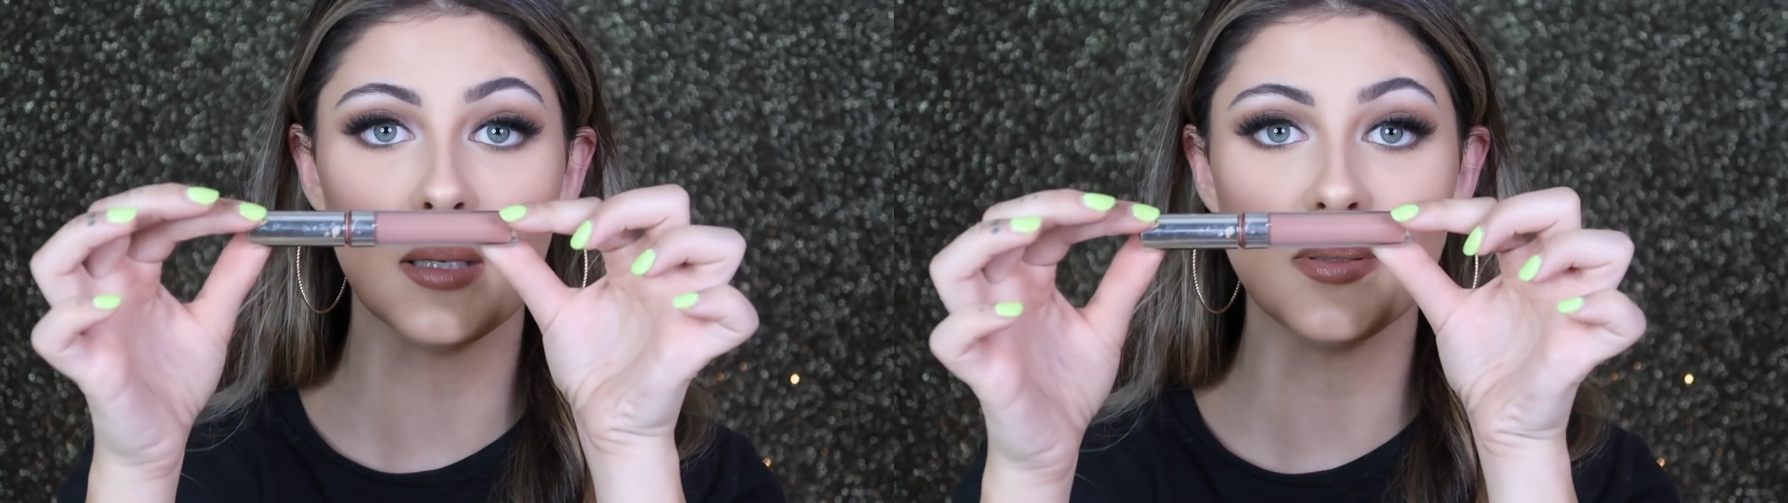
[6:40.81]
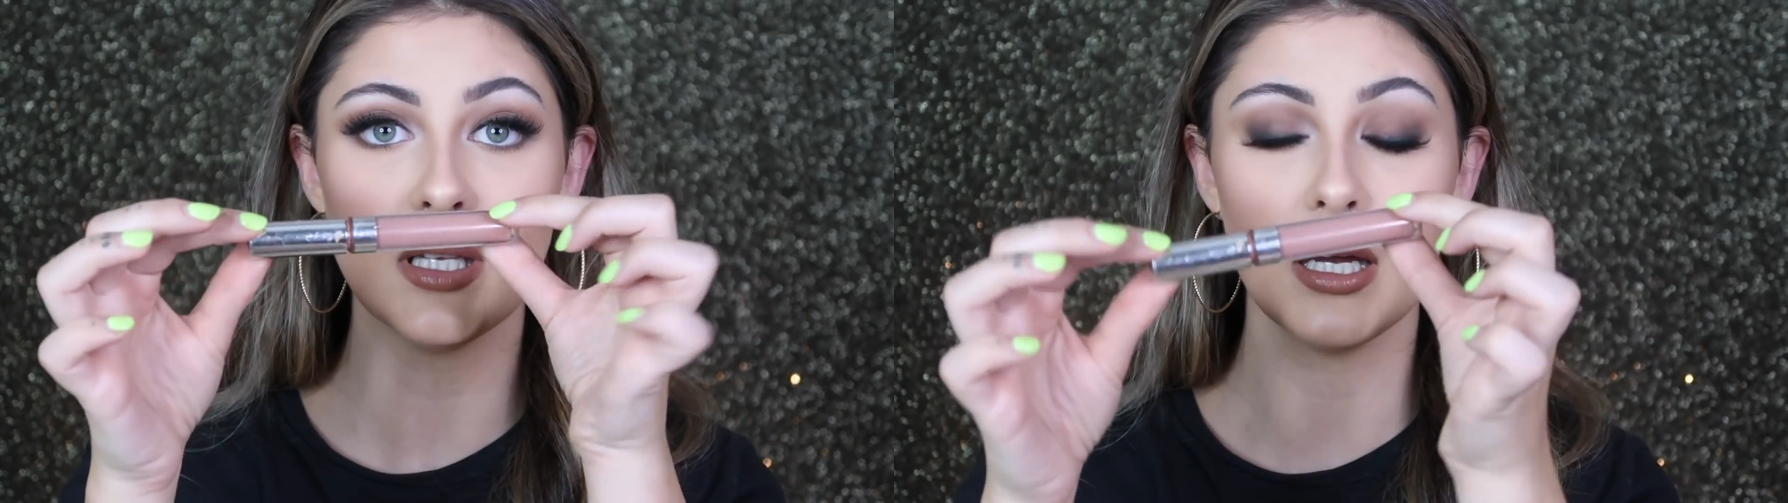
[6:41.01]

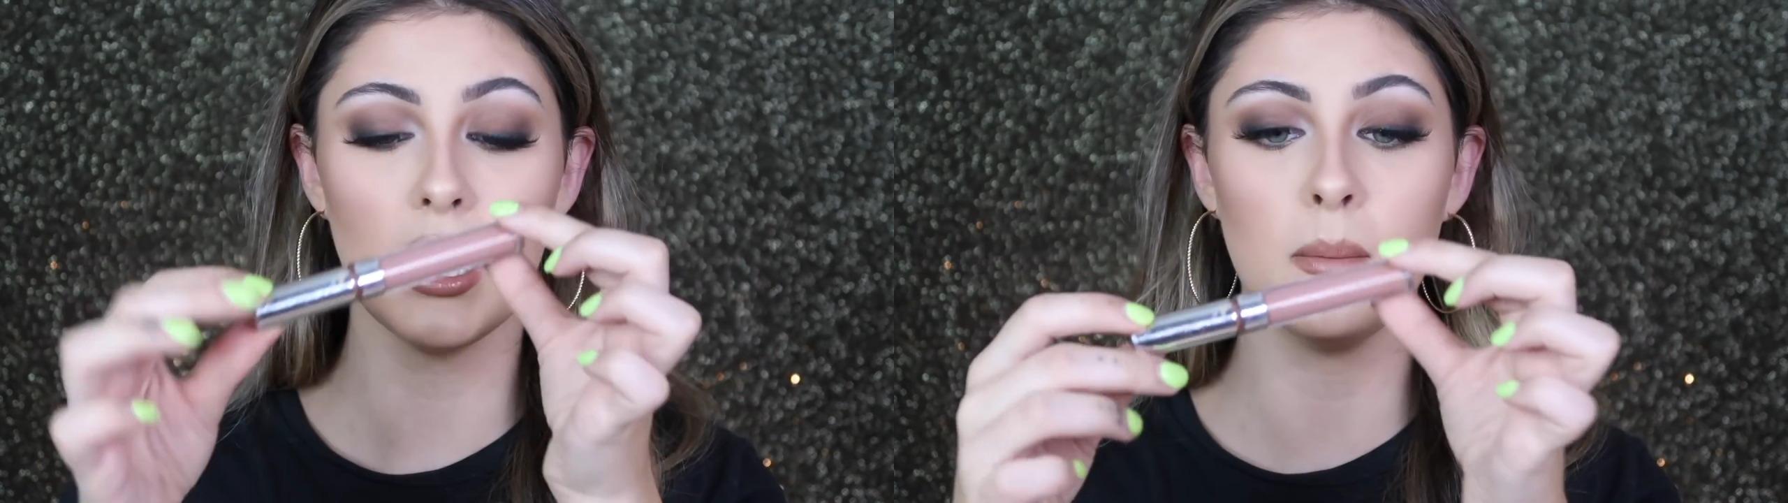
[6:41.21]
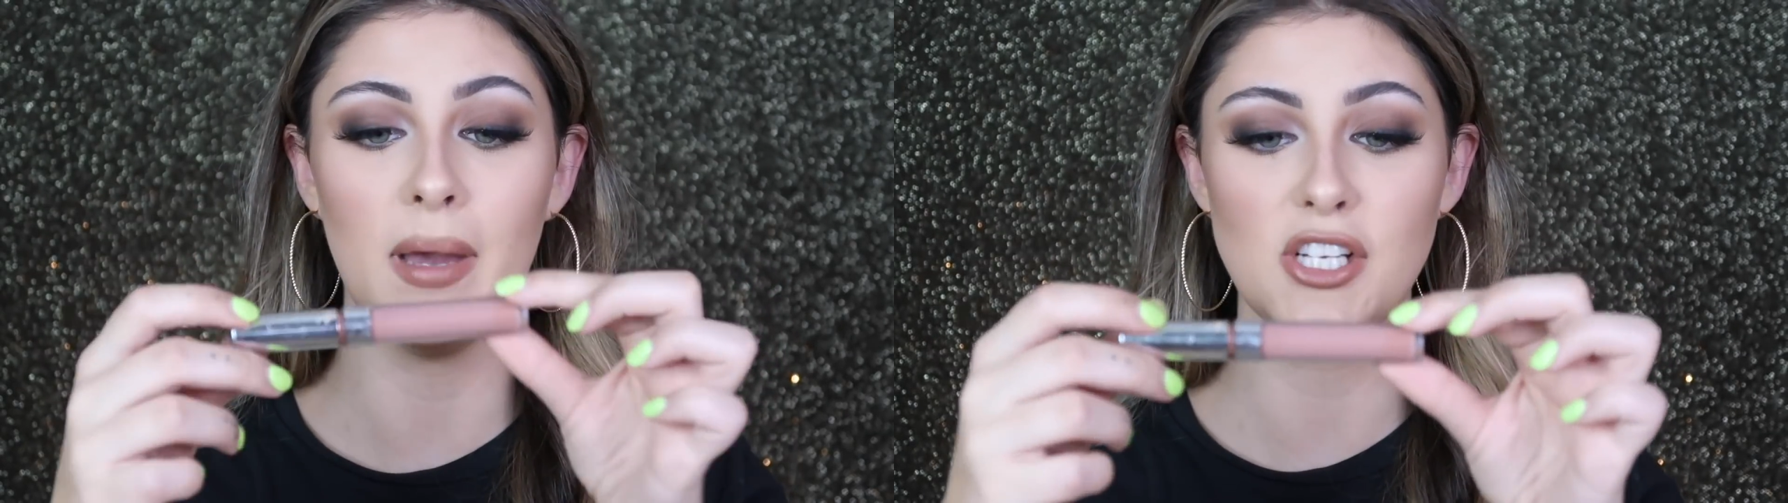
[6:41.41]
lipstick
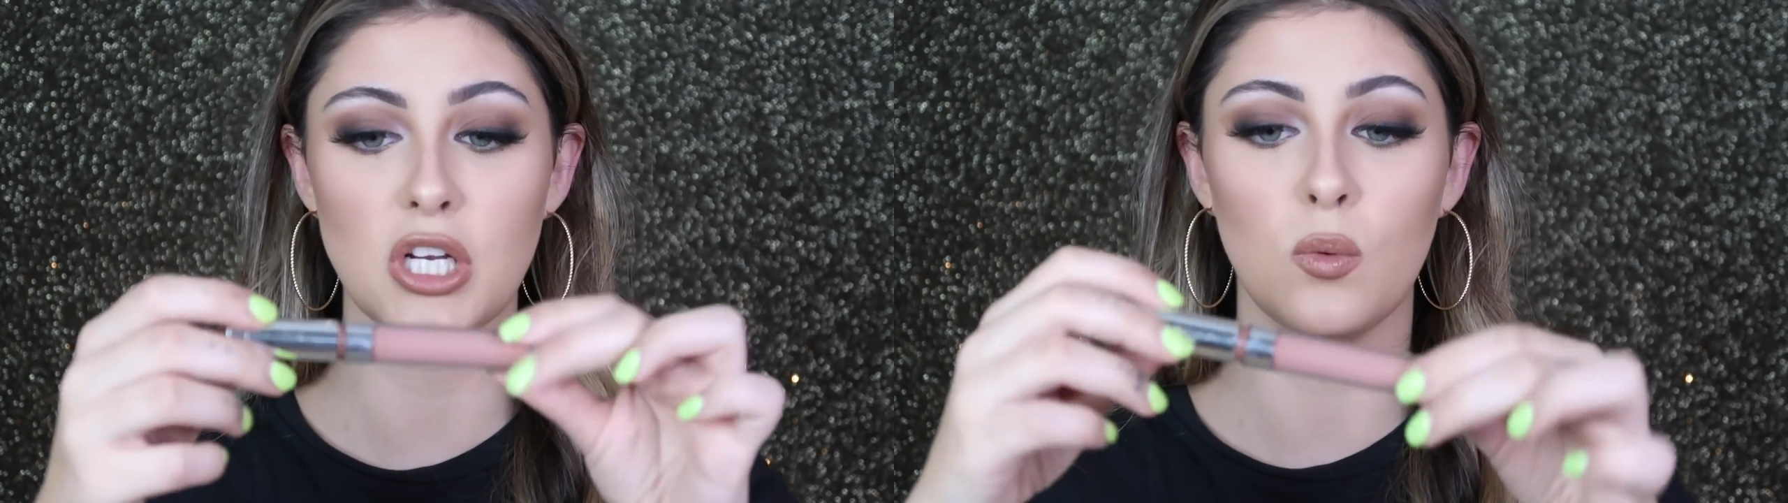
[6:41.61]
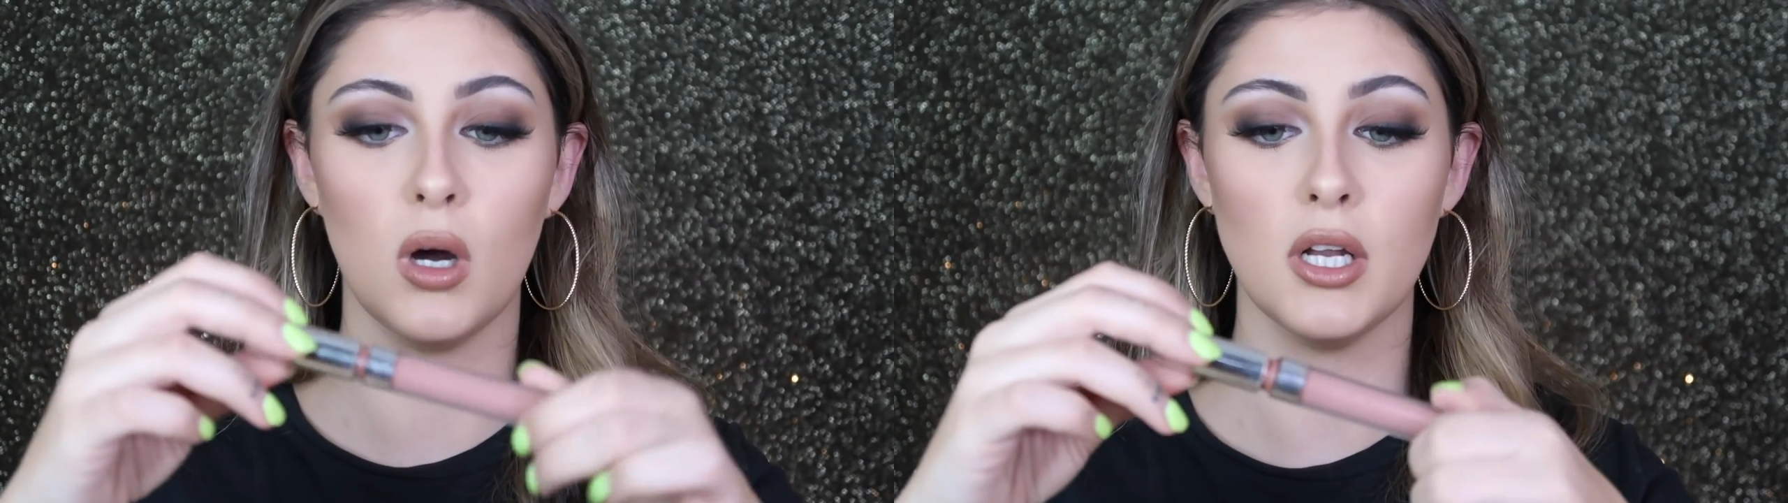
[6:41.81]
in
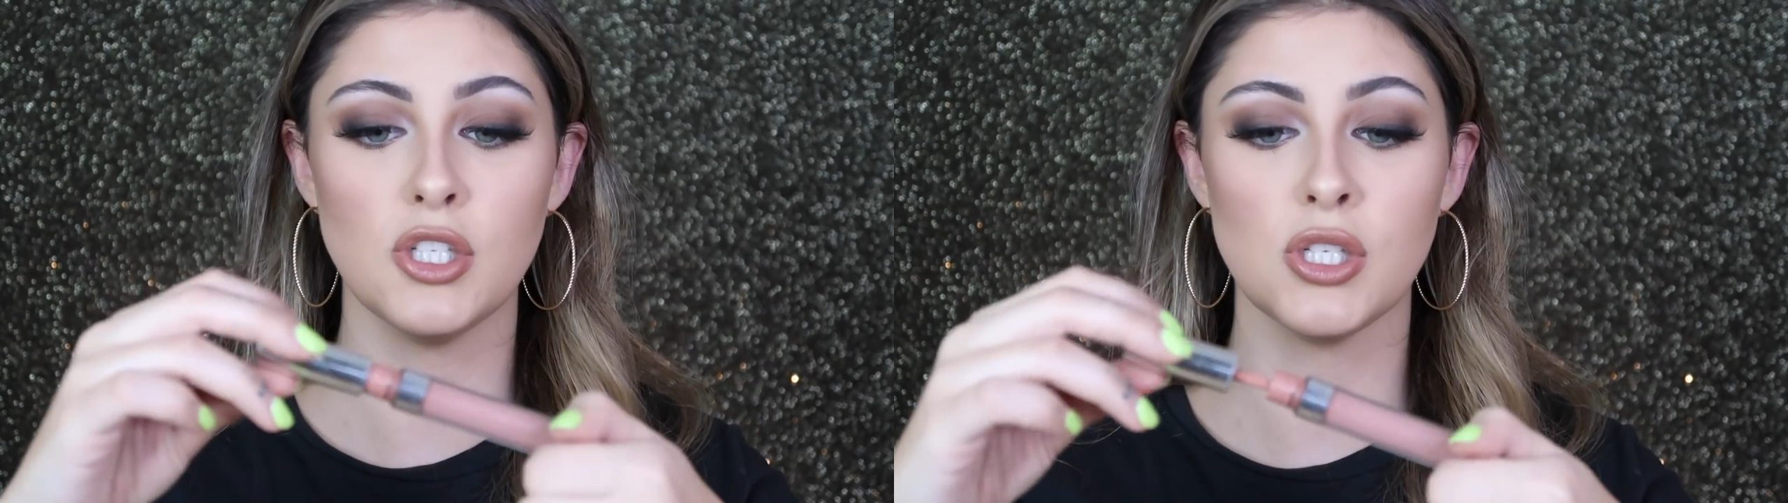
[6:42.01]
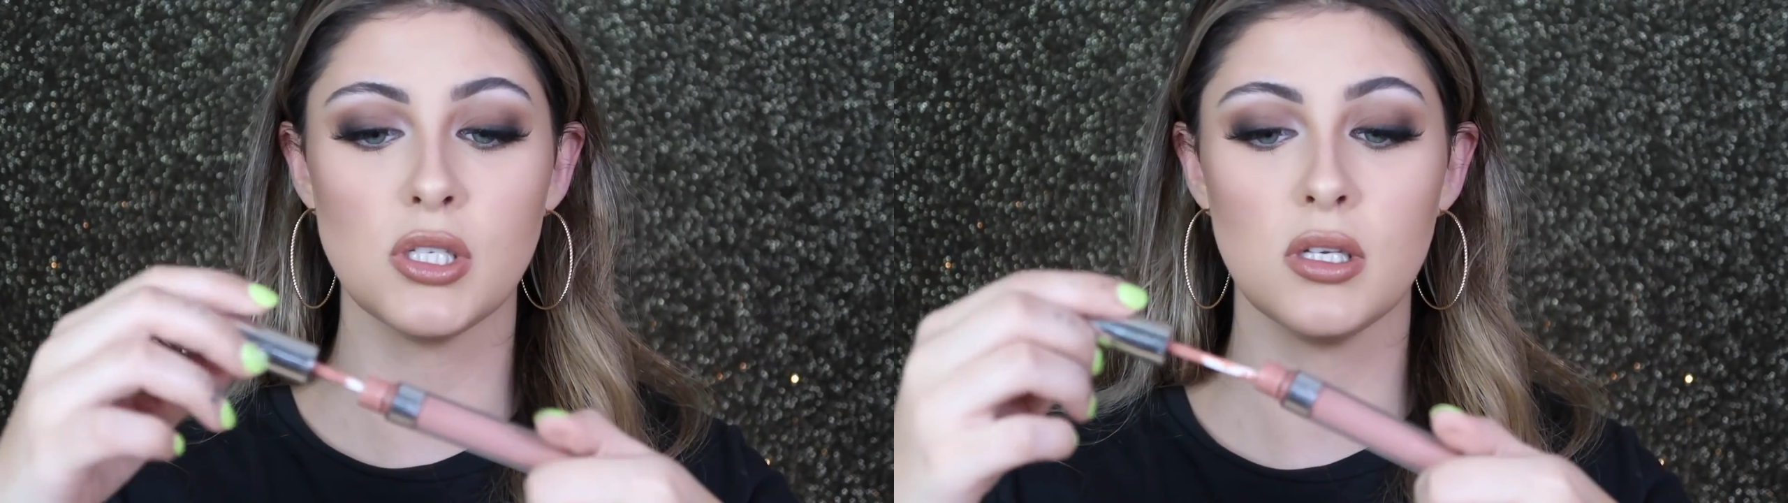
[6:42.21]
Magic
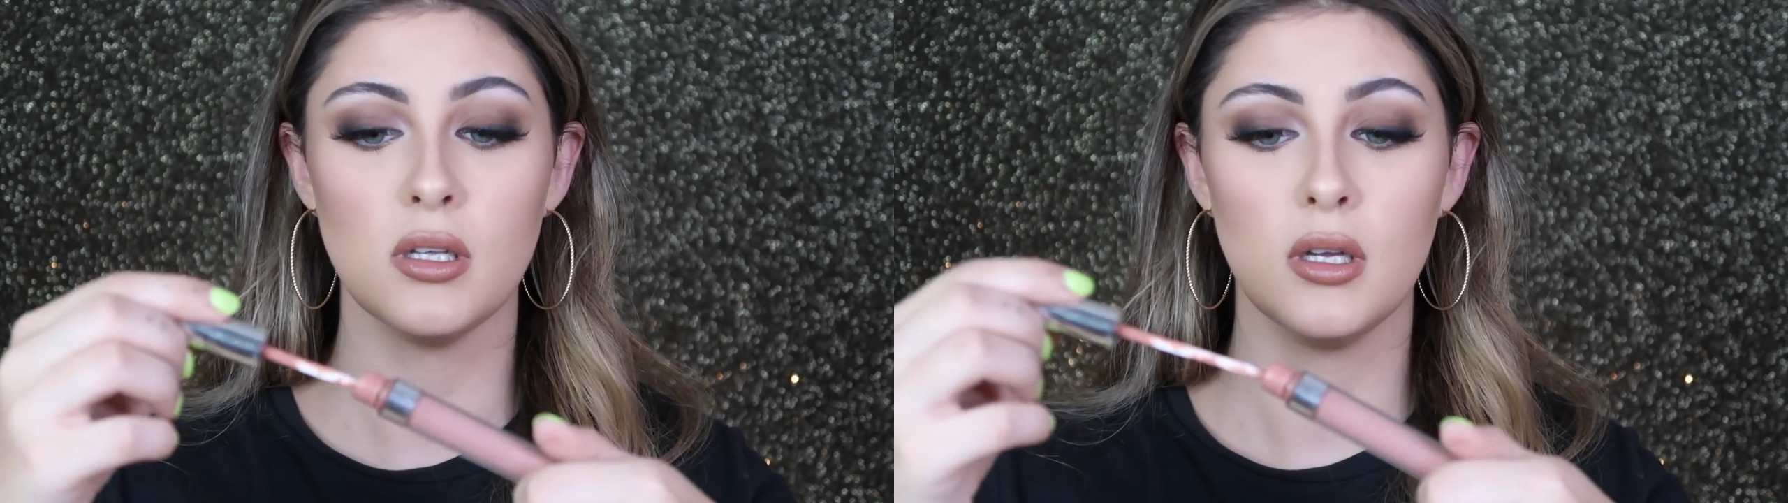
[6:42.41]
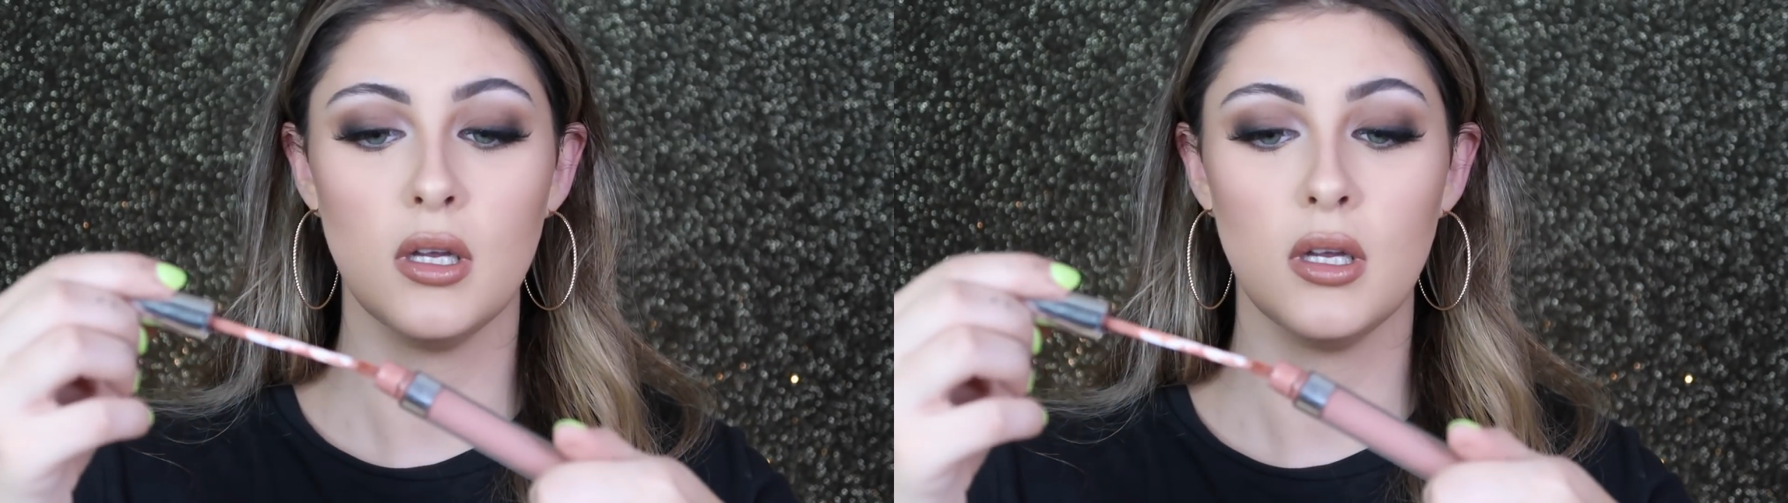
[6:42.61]
Wand, just